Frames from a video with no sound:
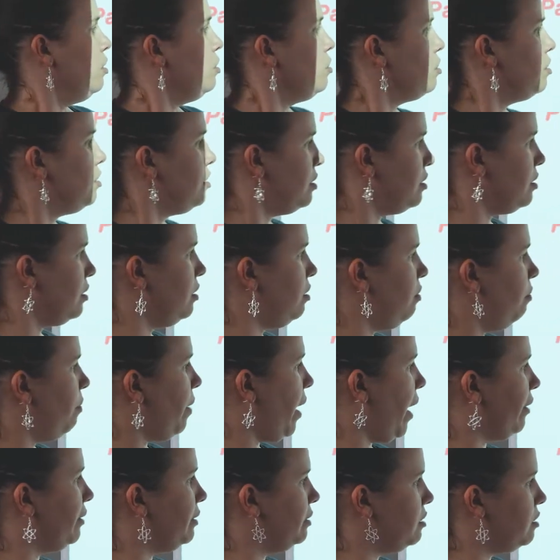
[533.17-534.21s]
So this is going to
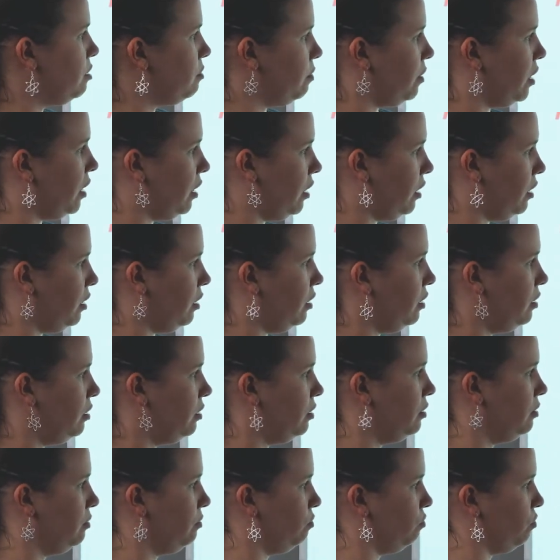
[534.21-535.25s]
balance my
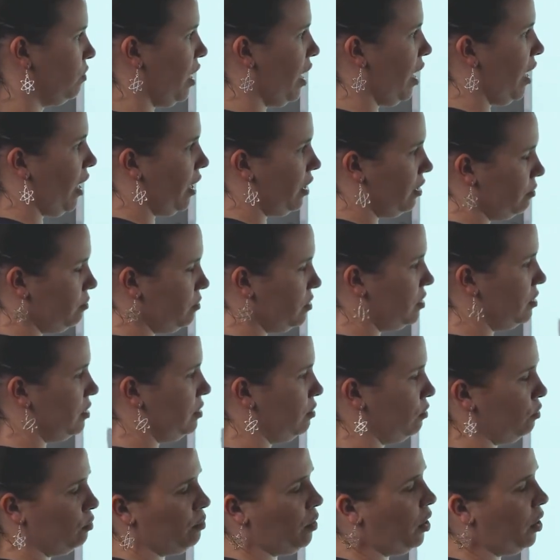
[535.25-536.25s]
atoms or